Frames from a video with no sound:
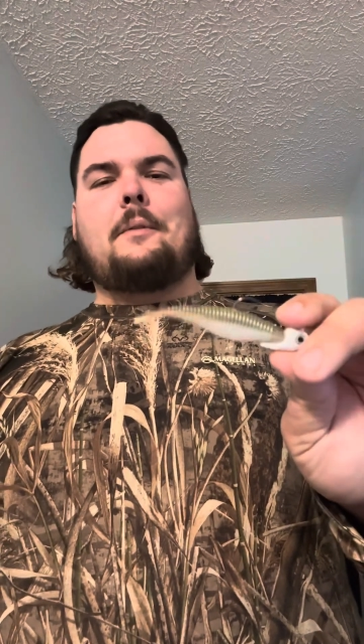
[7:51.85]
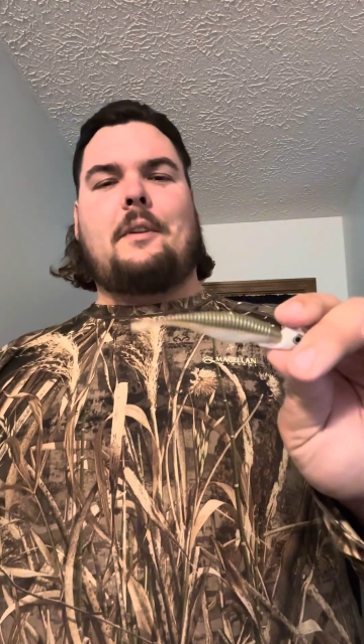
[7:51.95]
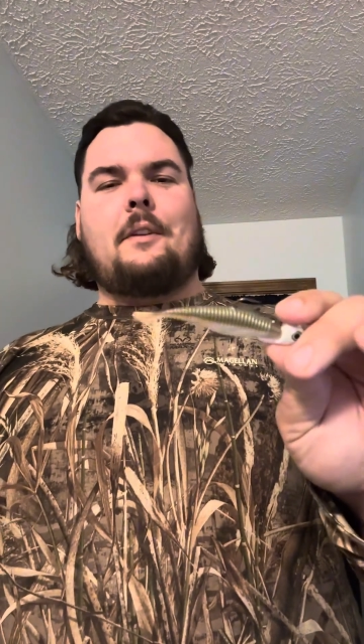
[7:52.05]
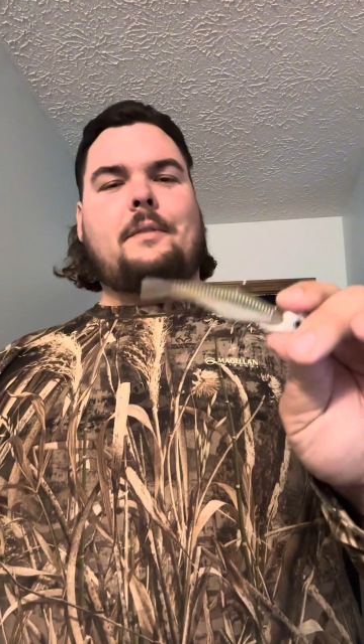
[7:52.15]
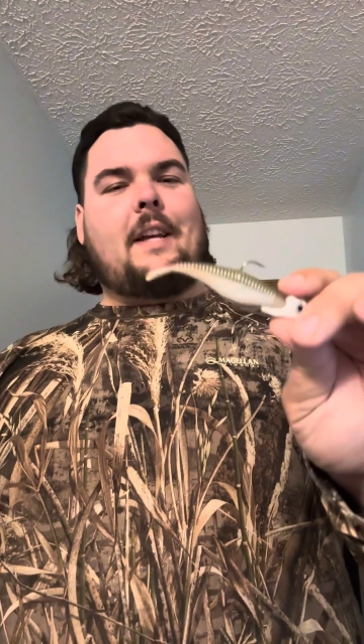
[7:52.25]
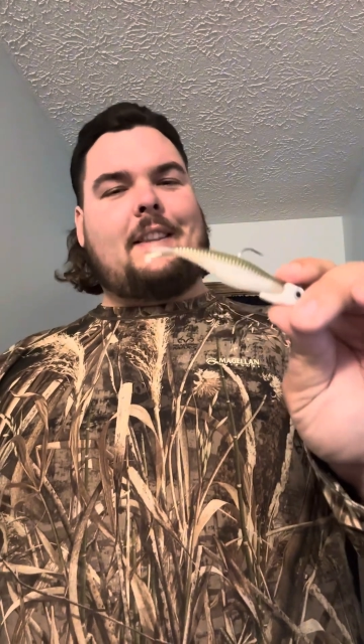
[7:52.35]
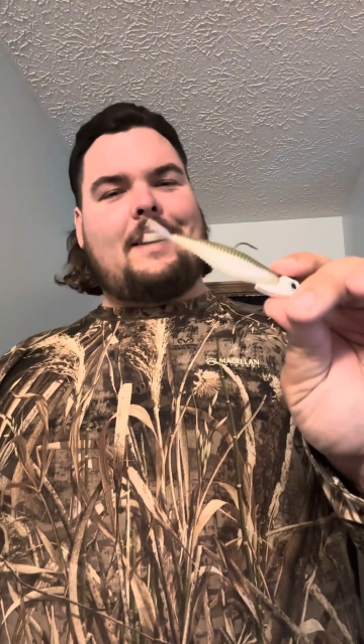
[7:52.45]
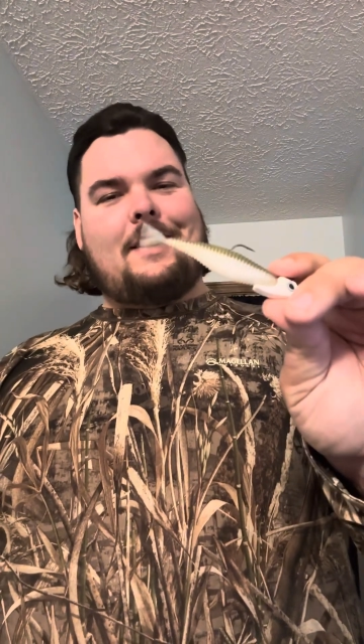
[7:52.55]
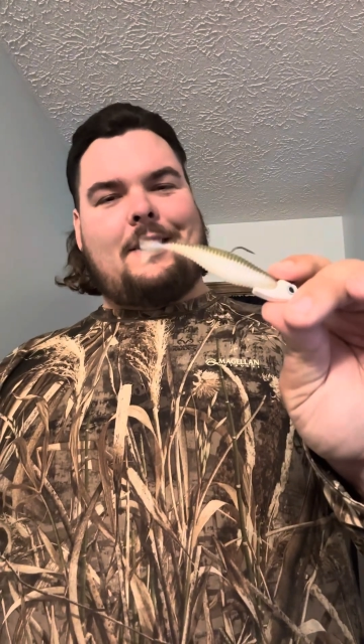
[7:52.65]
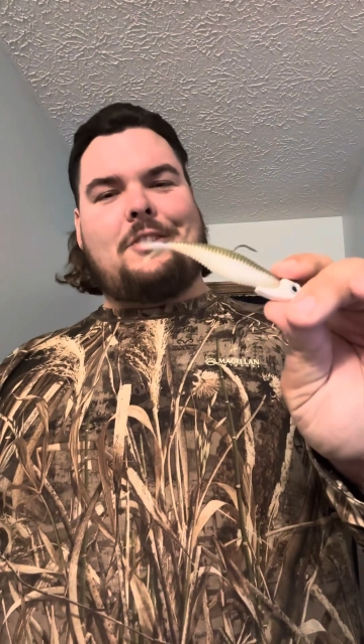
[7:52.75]
You know, it's got
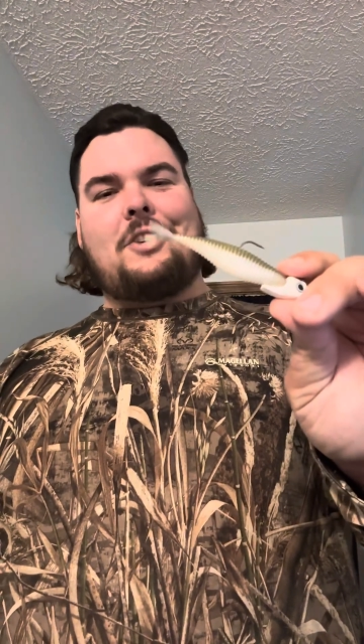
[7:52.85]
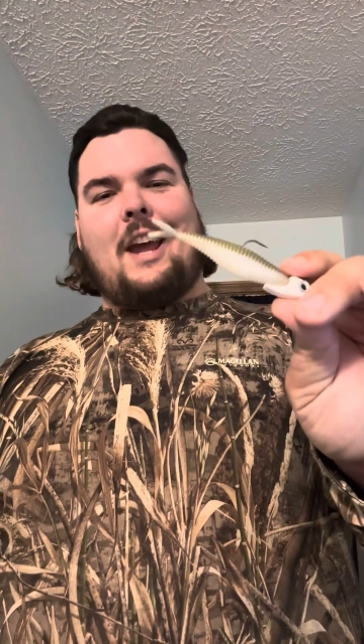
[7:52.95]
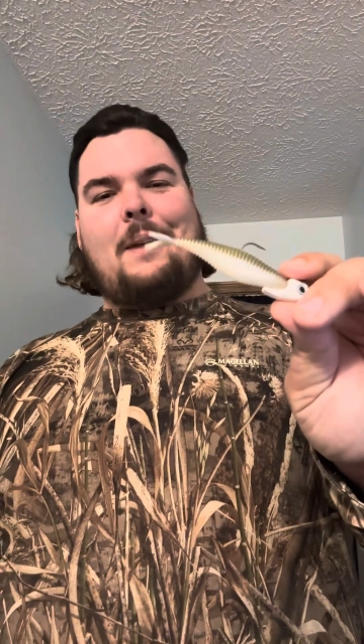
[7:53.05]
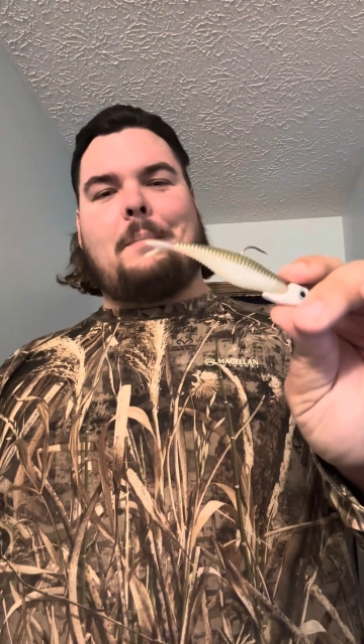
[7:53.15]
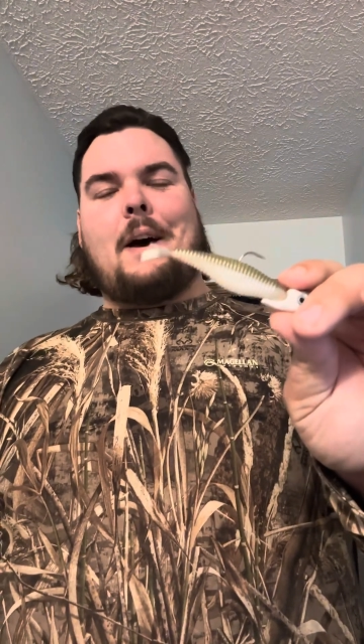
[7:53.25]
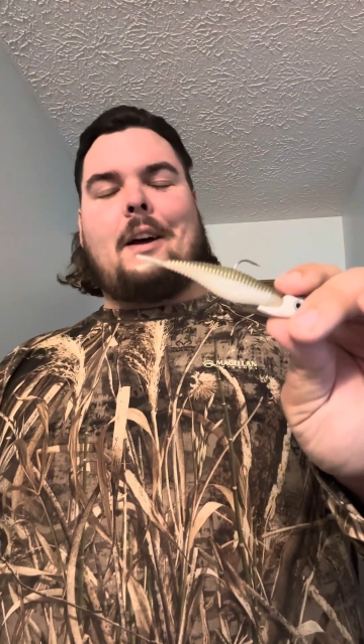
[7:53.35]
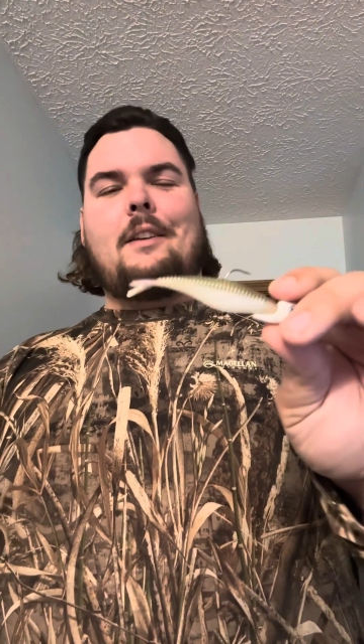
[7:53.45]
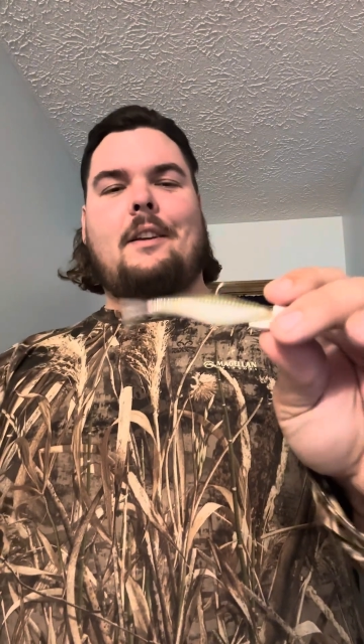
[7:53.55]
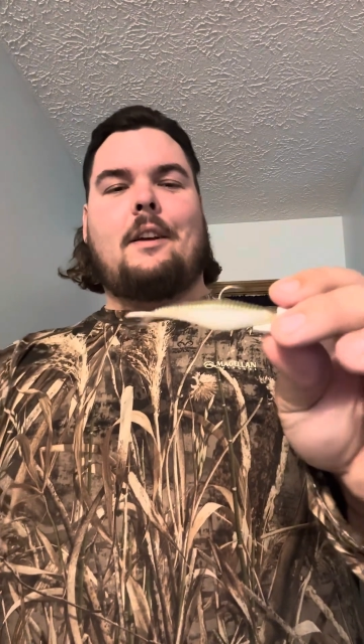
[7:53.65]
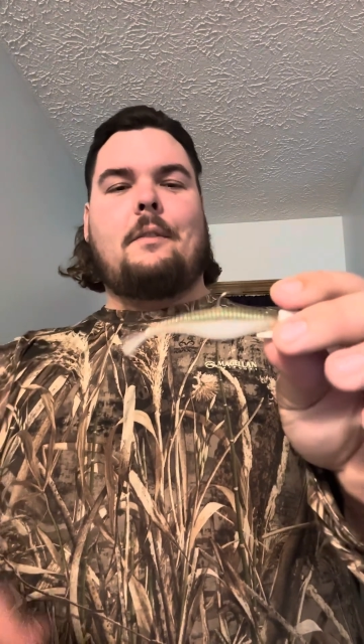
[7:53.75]
the shad bod,
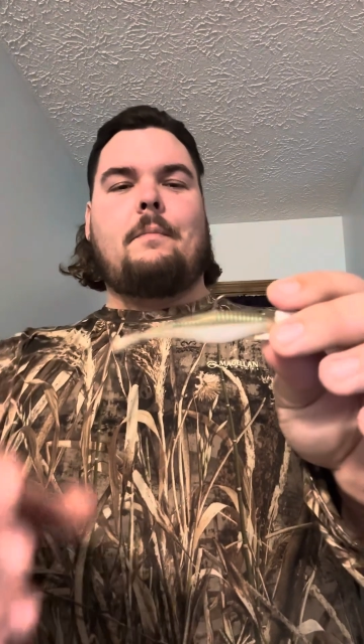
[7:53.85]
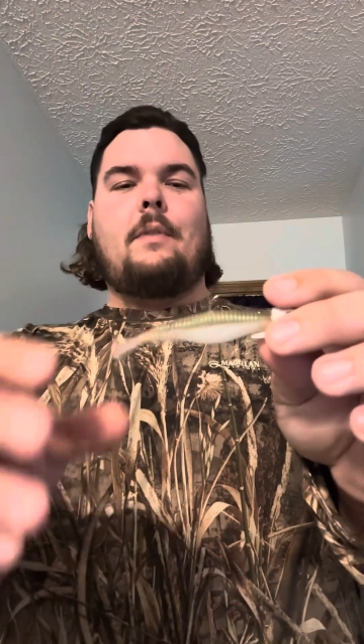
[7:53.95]
you know,